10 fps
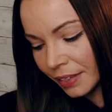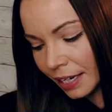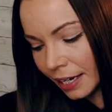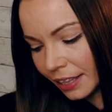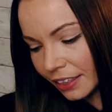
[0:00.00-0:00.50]

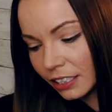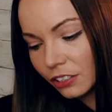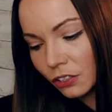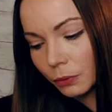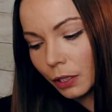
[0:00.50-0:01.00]
I think this
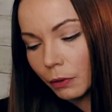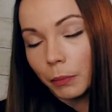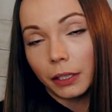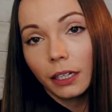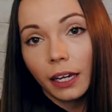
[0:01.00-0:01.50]
is a really
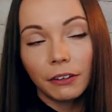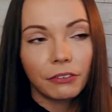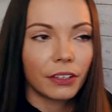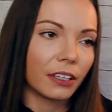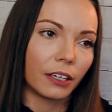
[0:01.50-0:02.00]
well-made knife.
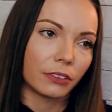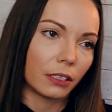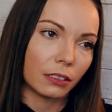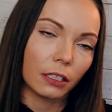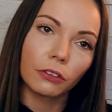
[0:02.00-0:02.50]
I think I've said
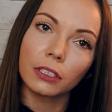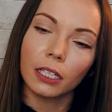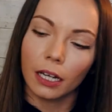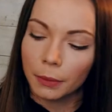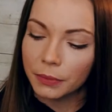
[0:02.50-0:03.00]
this like 3
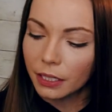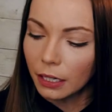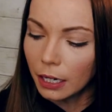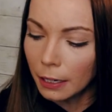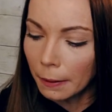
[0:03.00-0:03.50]
times.
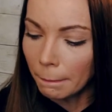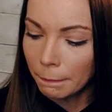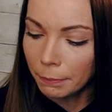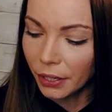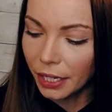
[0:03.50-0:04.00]

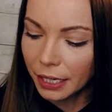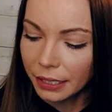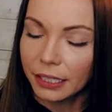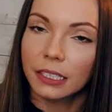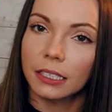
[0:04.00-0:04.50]
But
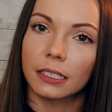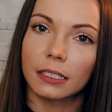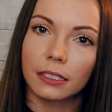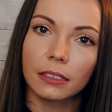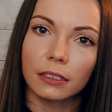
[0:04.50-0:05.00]
this
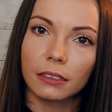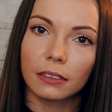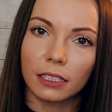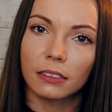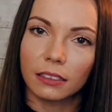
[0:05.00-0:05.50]
is
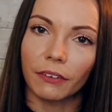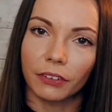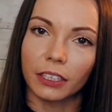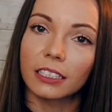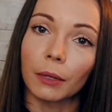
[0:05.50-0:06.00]

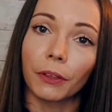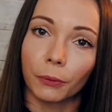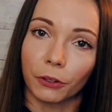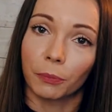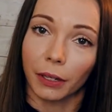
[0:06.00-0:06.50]
definitely something
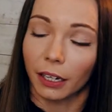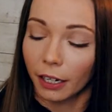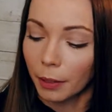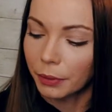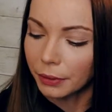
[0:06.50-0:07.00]
worth picking
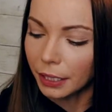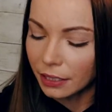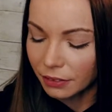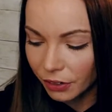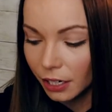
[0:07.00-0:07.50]
up.
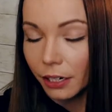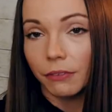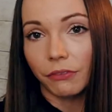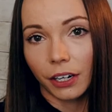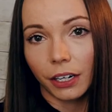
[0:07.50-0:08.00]
It's a
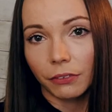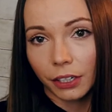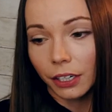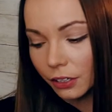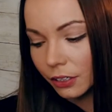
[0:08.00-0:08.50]
very, very,
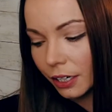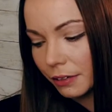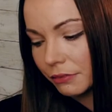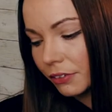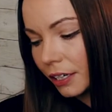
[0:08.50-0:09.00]
very good
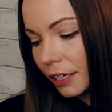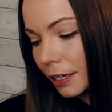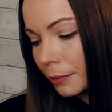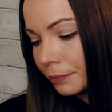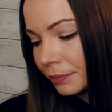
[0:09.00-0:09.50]
knife.
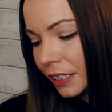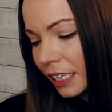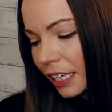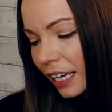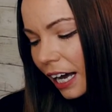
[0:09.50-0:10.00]
I
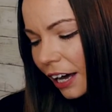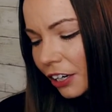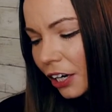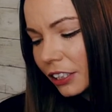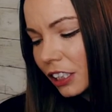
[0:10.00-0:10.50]
don't
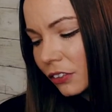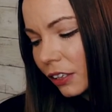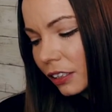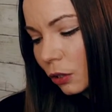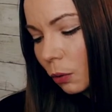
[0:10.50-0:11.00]
know. I just feel
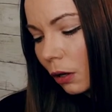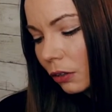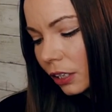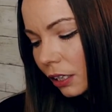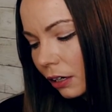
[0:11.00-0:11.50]
like the
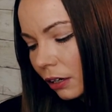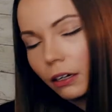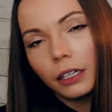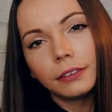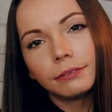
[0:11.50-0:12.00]
quality
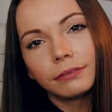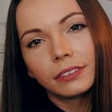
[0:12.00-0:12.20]
on